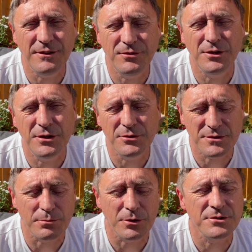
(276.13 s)
if you use
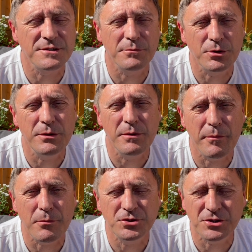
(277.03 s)
the plus and the premium
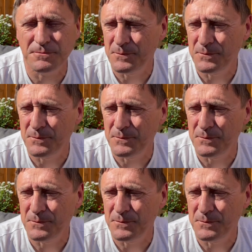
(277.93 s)
option.